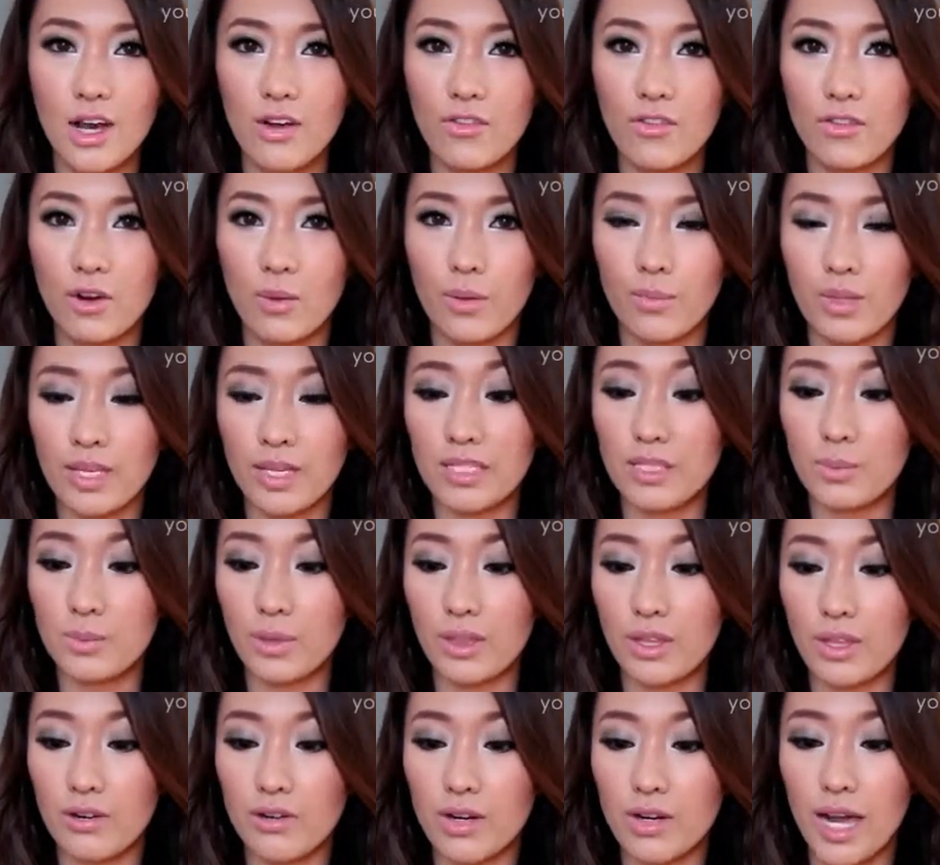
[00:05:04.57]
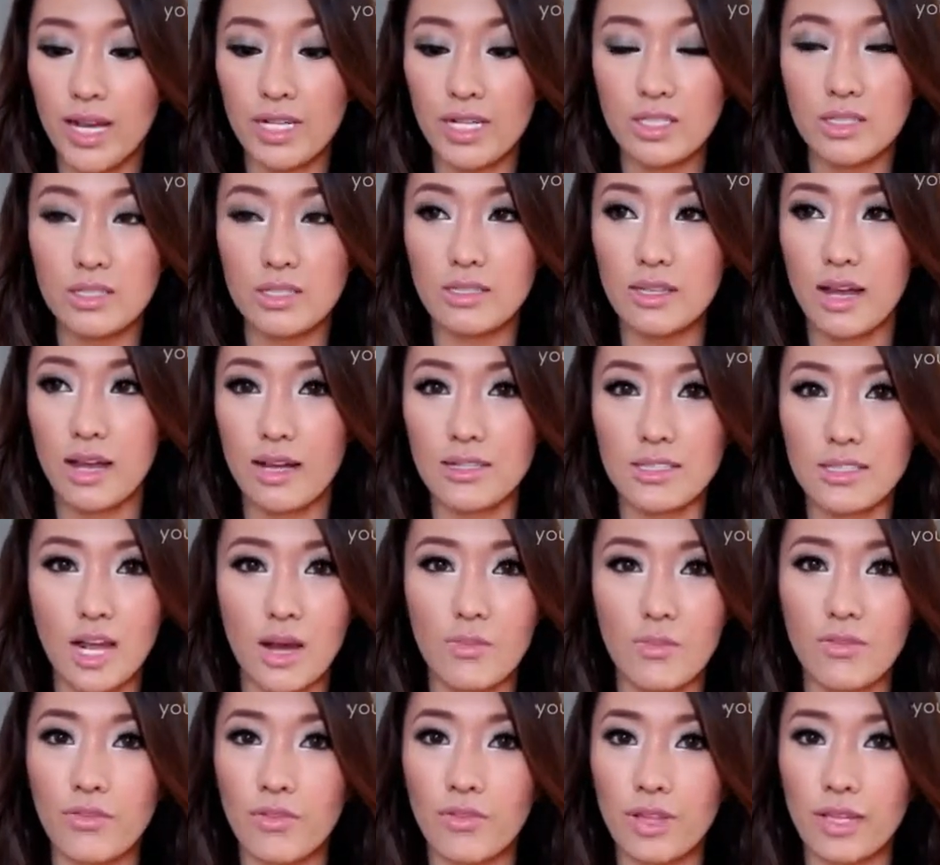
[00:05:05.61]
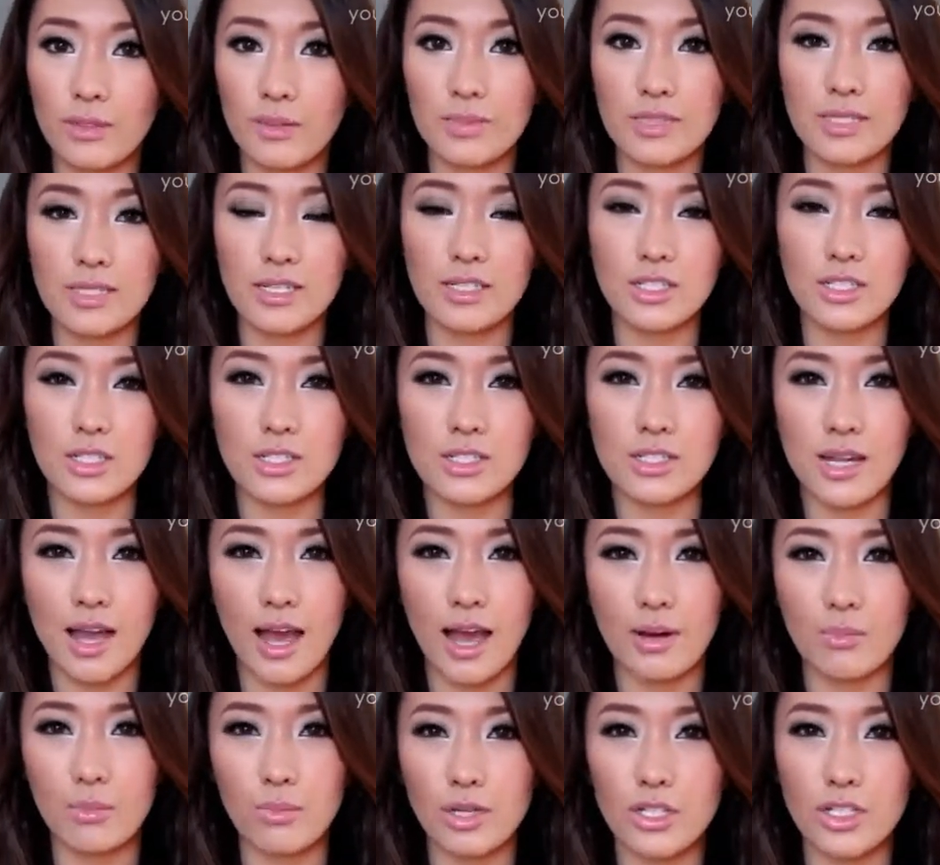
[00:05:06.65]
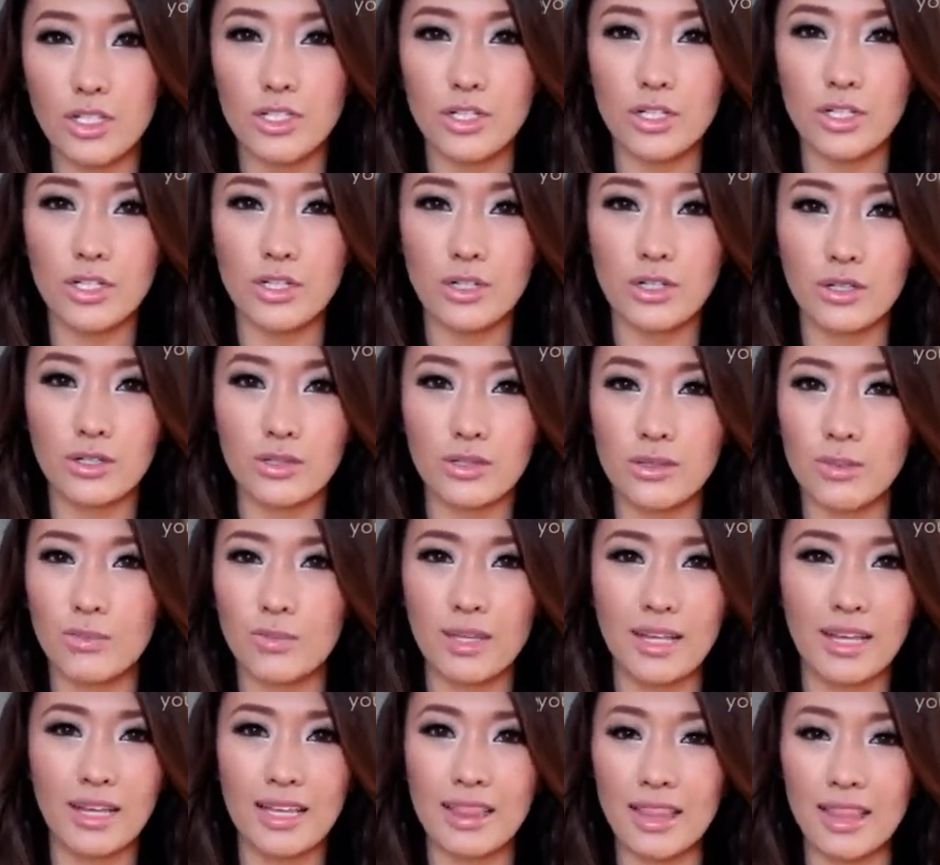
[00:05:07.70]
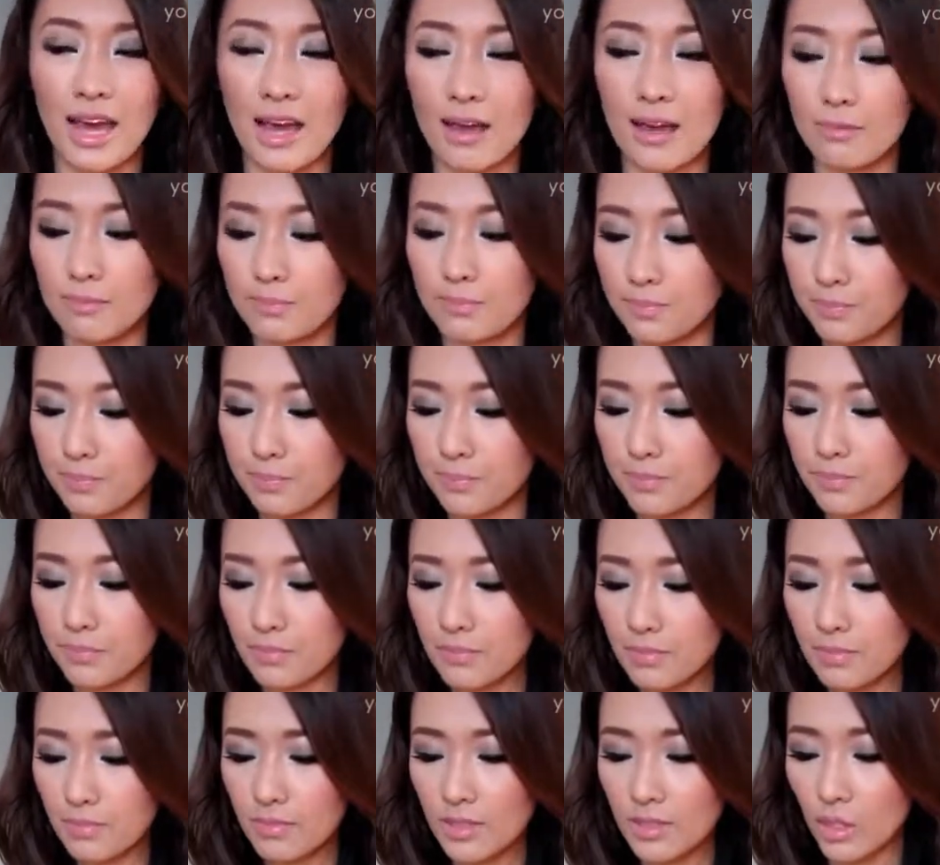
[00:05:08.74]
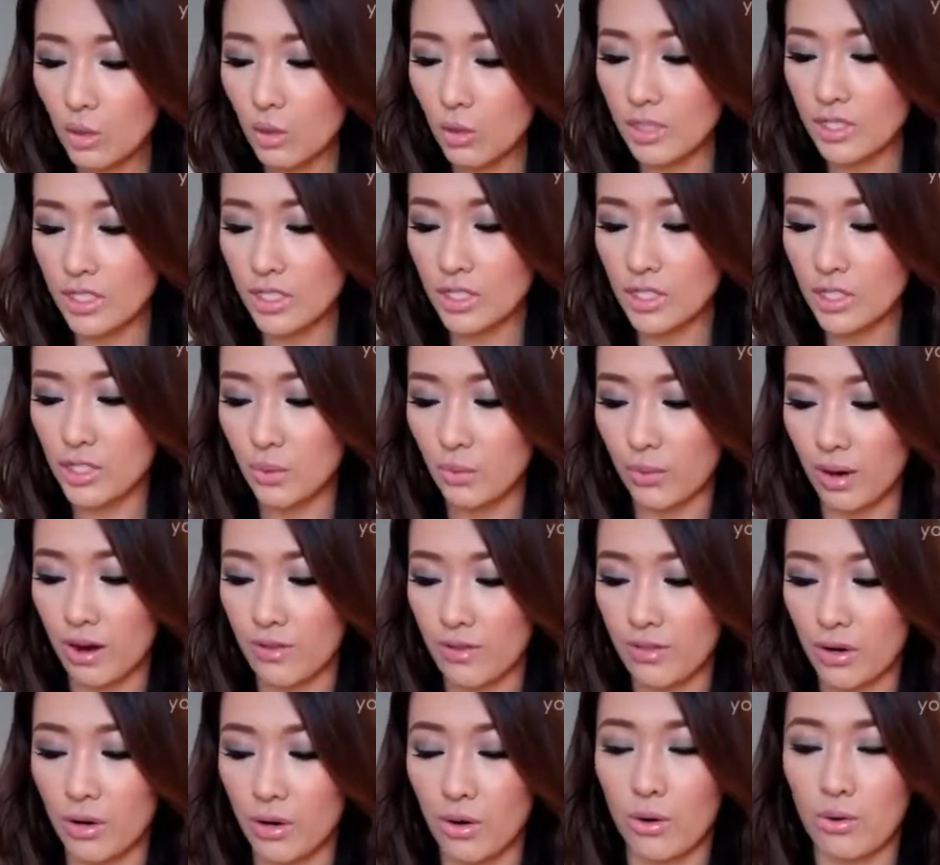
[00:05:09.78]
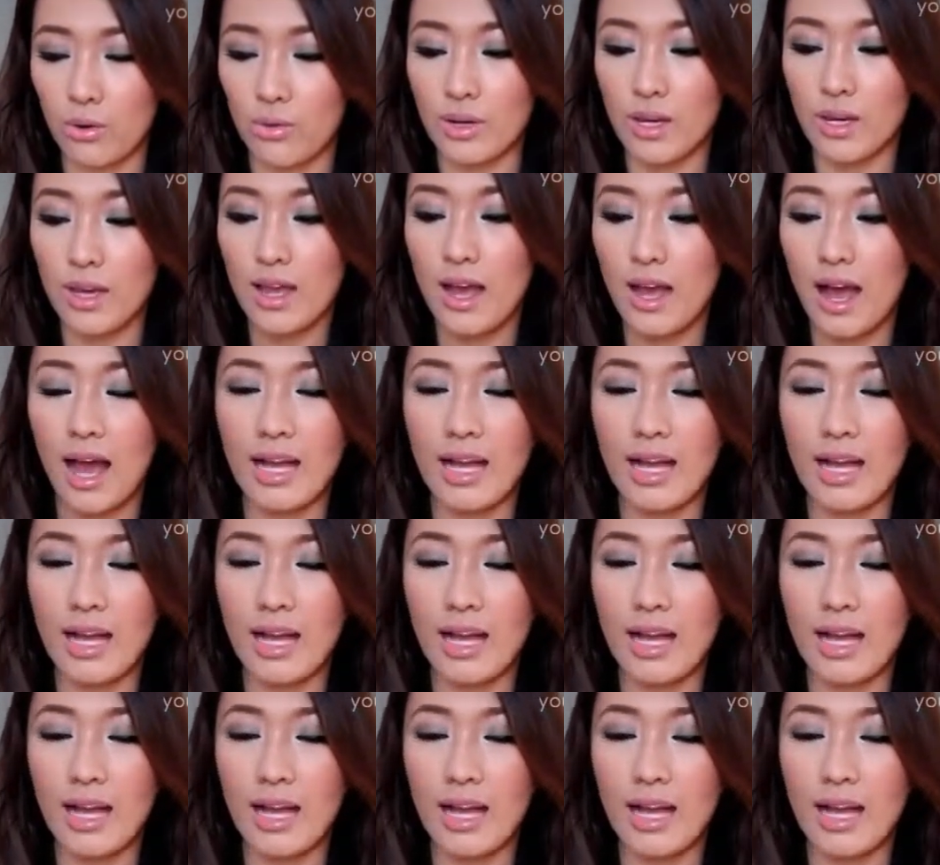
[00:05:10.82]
from these, but they're nice on top of a lipstick just to add moisture or something like that, or just to wear on their own.